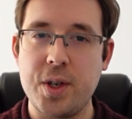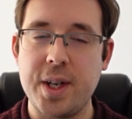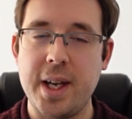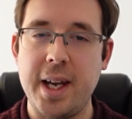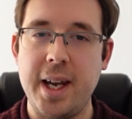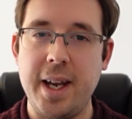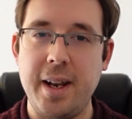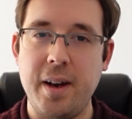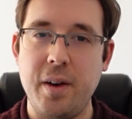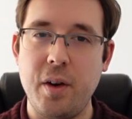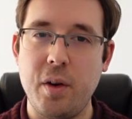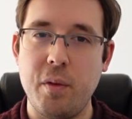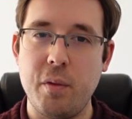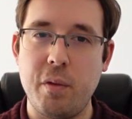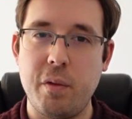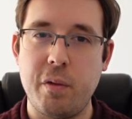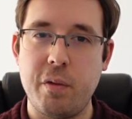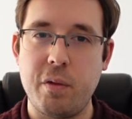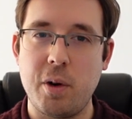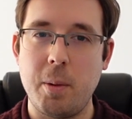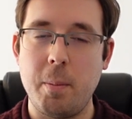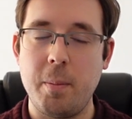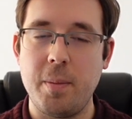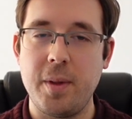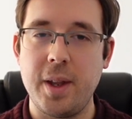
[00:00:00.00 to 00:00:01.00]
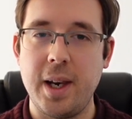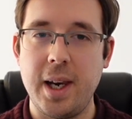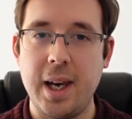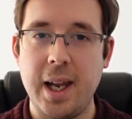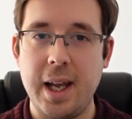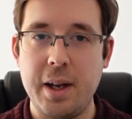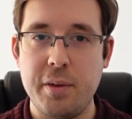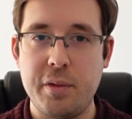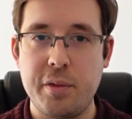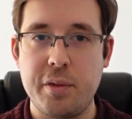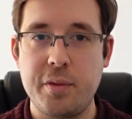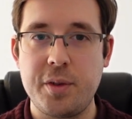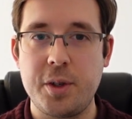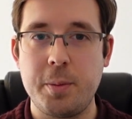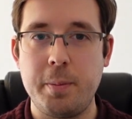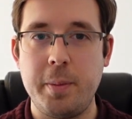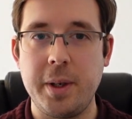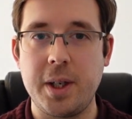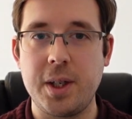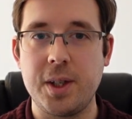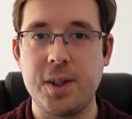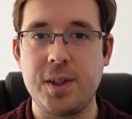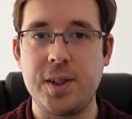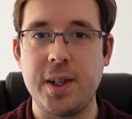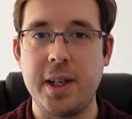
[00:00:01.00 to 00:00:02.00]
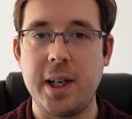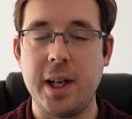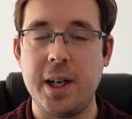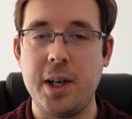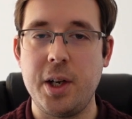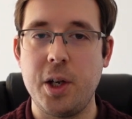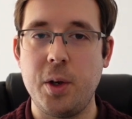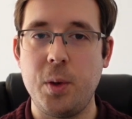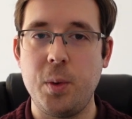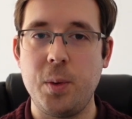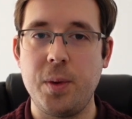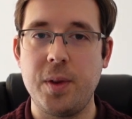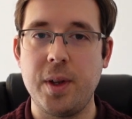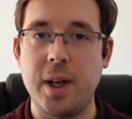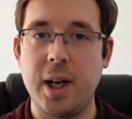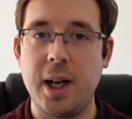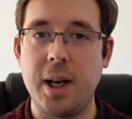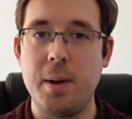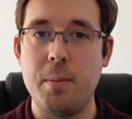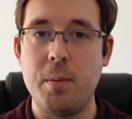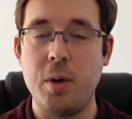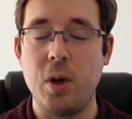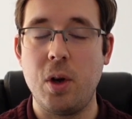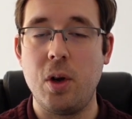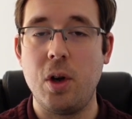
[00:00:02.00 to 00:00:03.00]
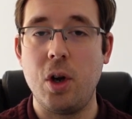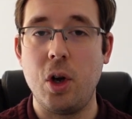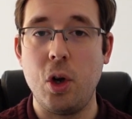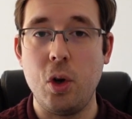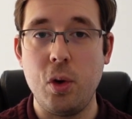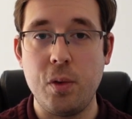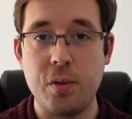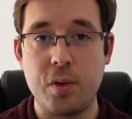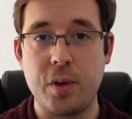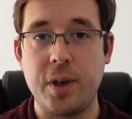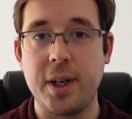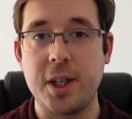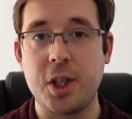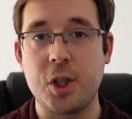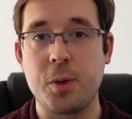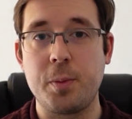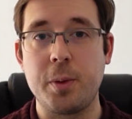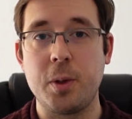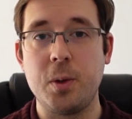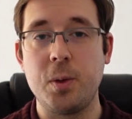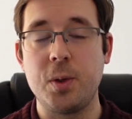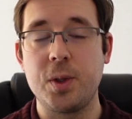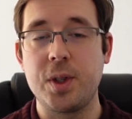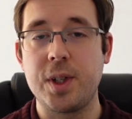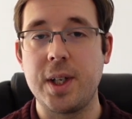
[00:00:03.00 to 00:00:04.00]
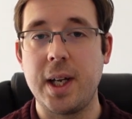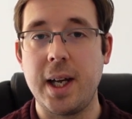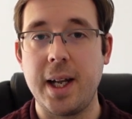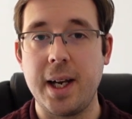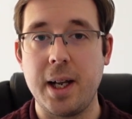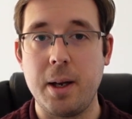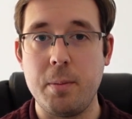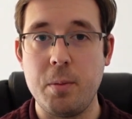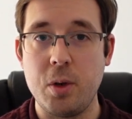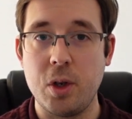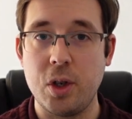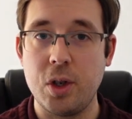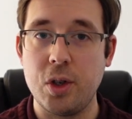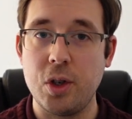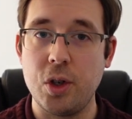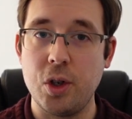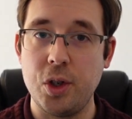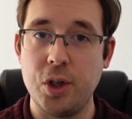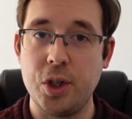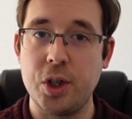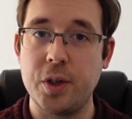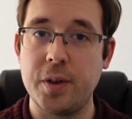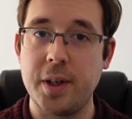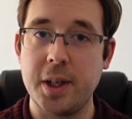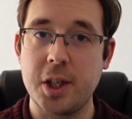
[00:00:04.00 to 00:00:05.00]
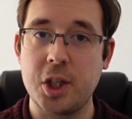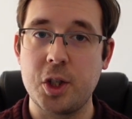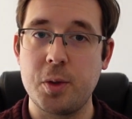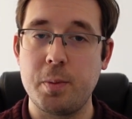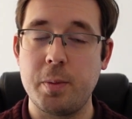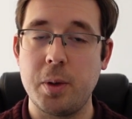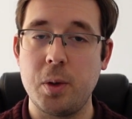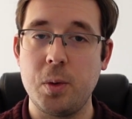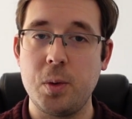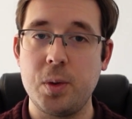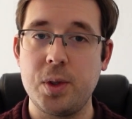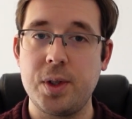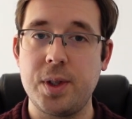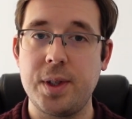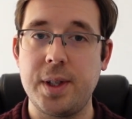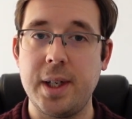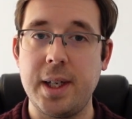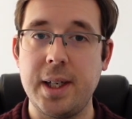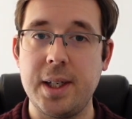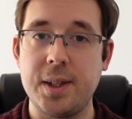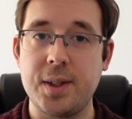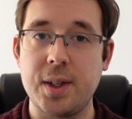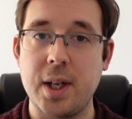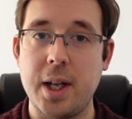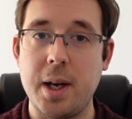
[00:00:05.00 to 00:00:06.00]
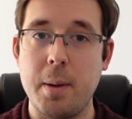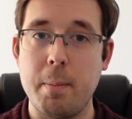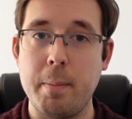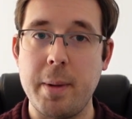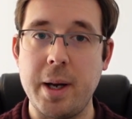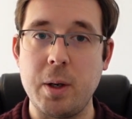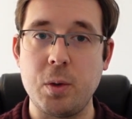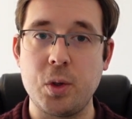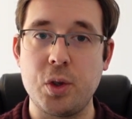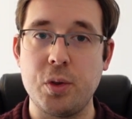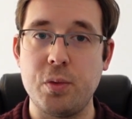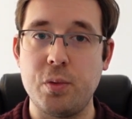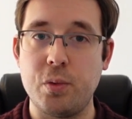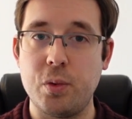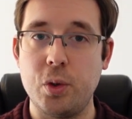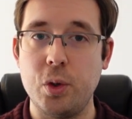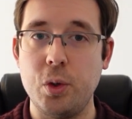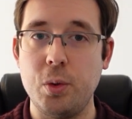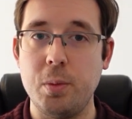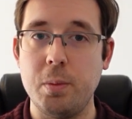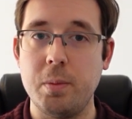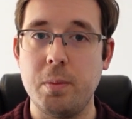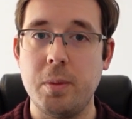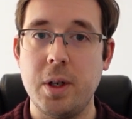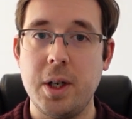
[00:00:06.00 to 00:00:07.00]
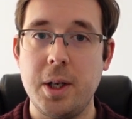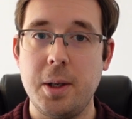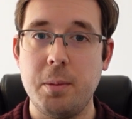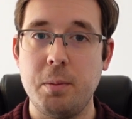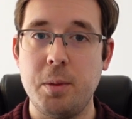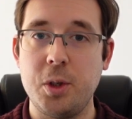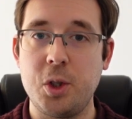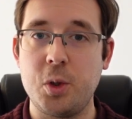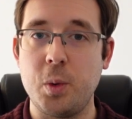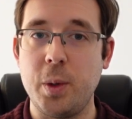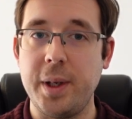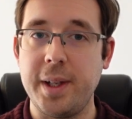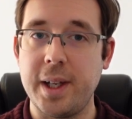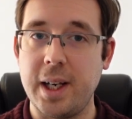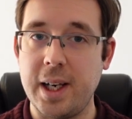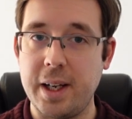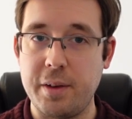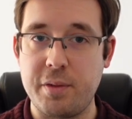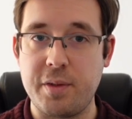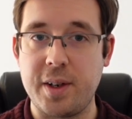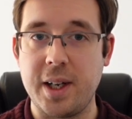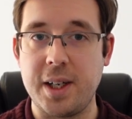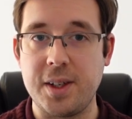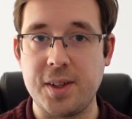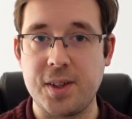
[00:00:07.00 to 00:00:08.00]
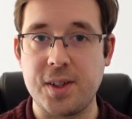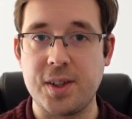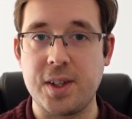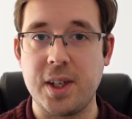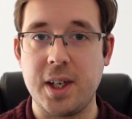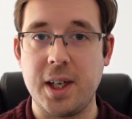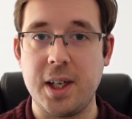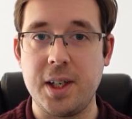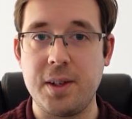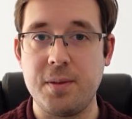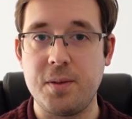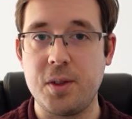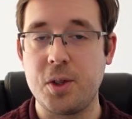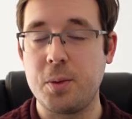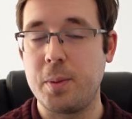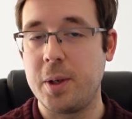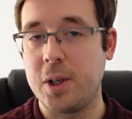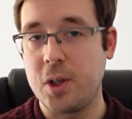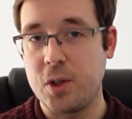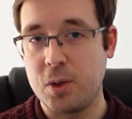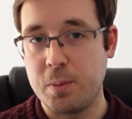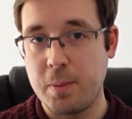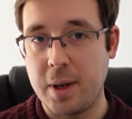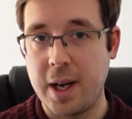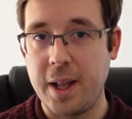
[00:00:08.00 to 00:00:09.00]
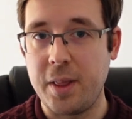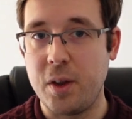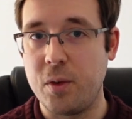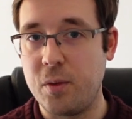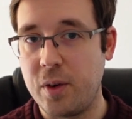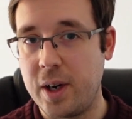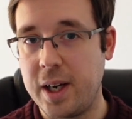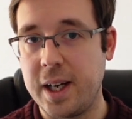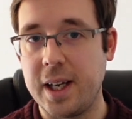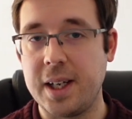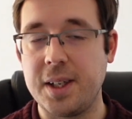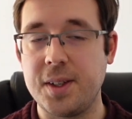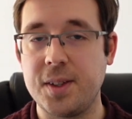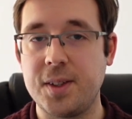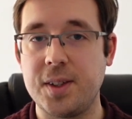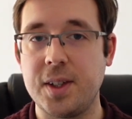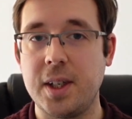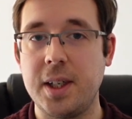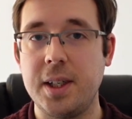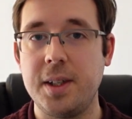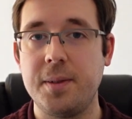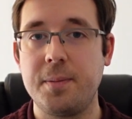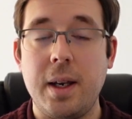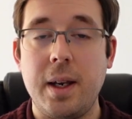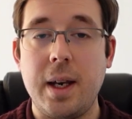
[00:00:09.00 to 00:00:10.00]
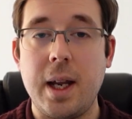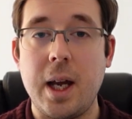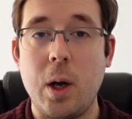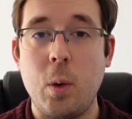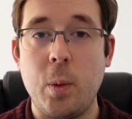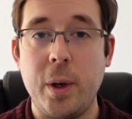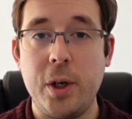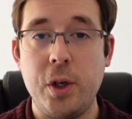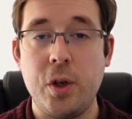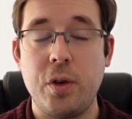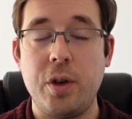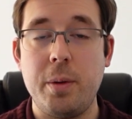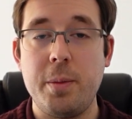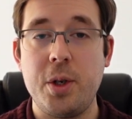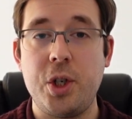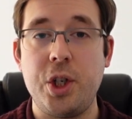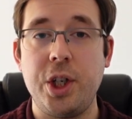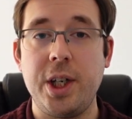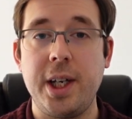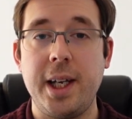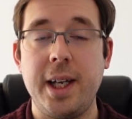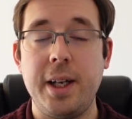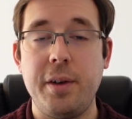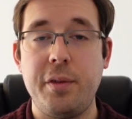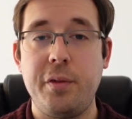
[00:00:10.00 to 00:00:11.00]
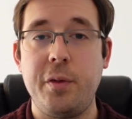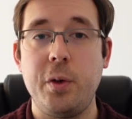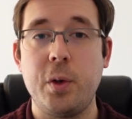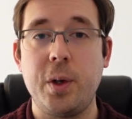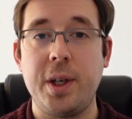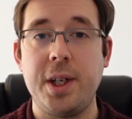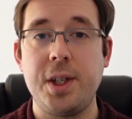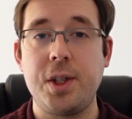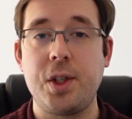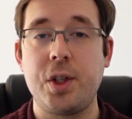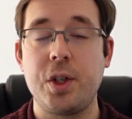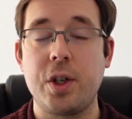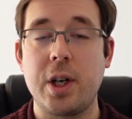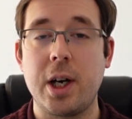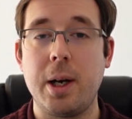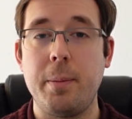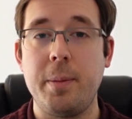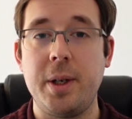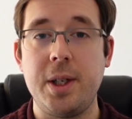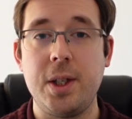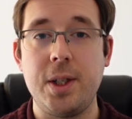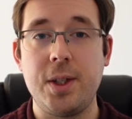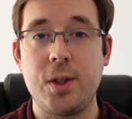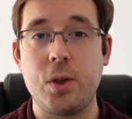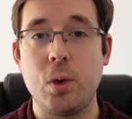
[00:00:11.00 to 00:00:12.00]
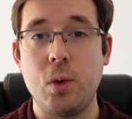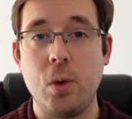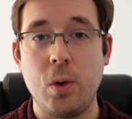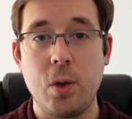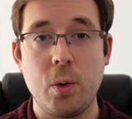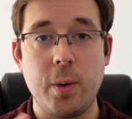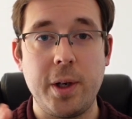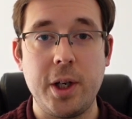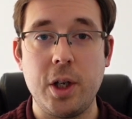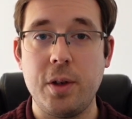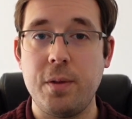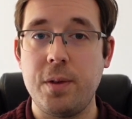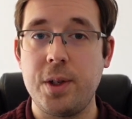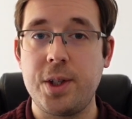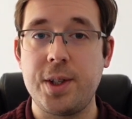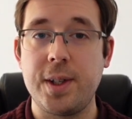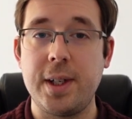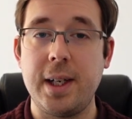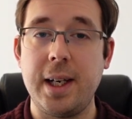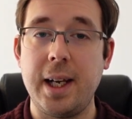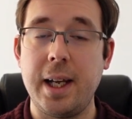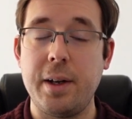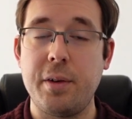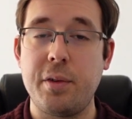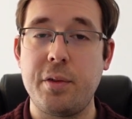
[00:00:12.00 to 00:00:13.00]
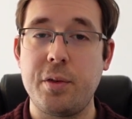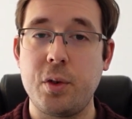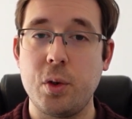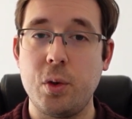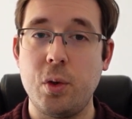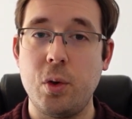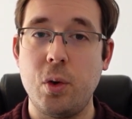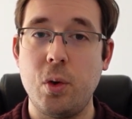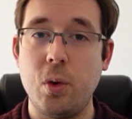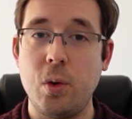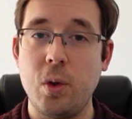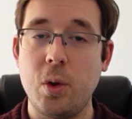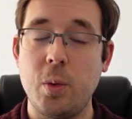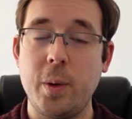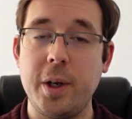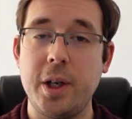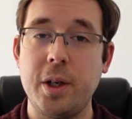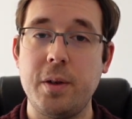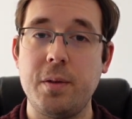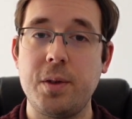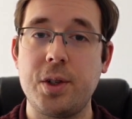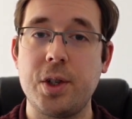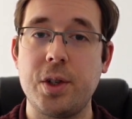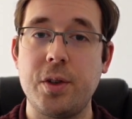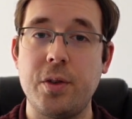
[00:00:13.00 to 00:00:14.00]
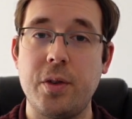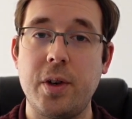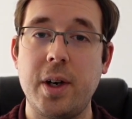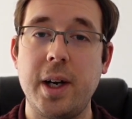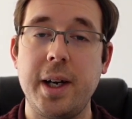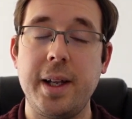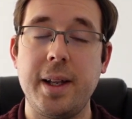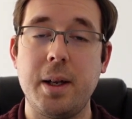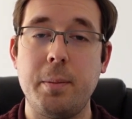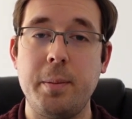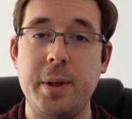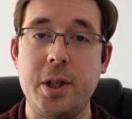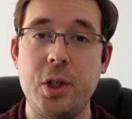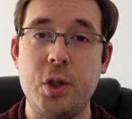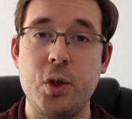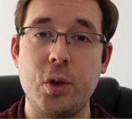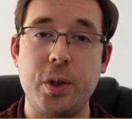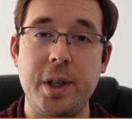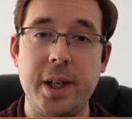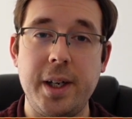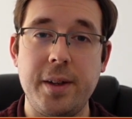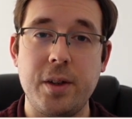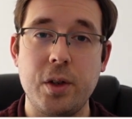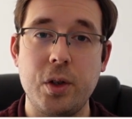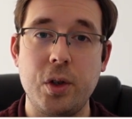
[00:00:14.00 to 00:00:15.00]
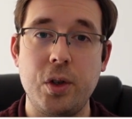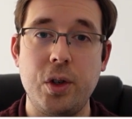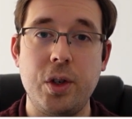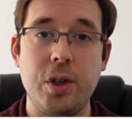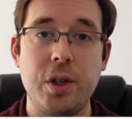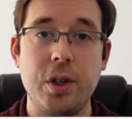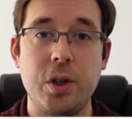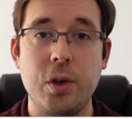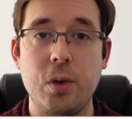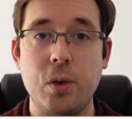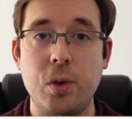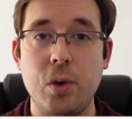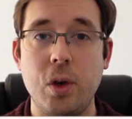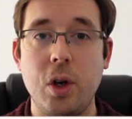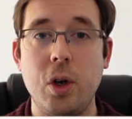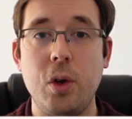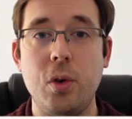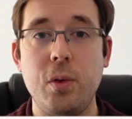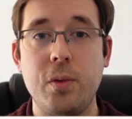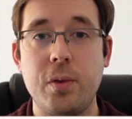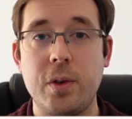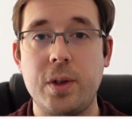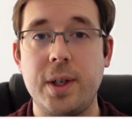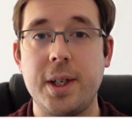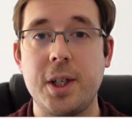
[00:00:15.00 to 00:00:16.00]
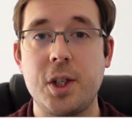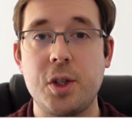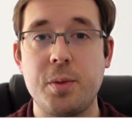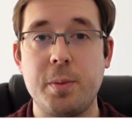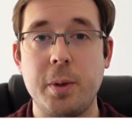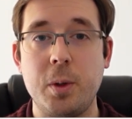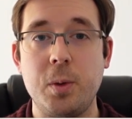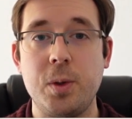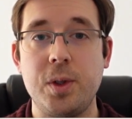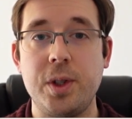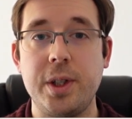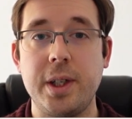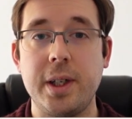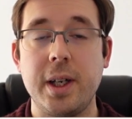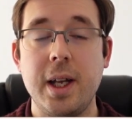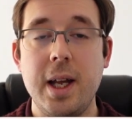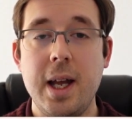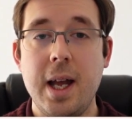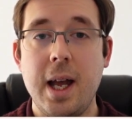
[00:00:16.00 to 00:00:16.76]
in from the left, because then I know that I'm not overexposed and I'm not underexposed. There's an amount of room between the left-hand side of the spectrum and the right-hand side. Now, when you're imaging, if your histogram is all the way over to the left or all the way over to the right, that means you're either under or overexposing.